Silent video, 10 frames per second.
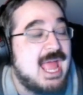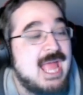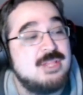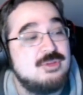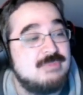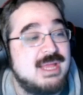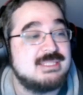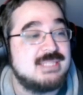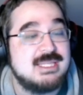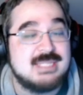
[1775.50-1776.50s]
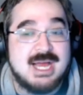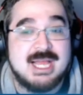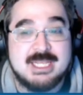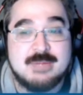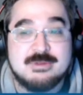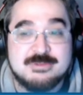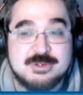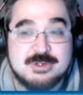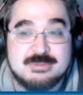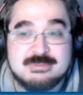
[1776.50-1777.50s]
And you maintained a high number
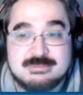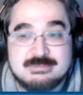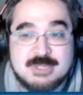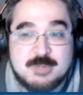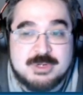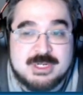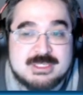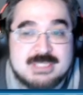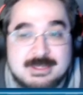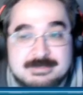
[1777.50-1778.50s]
for a pretty good time,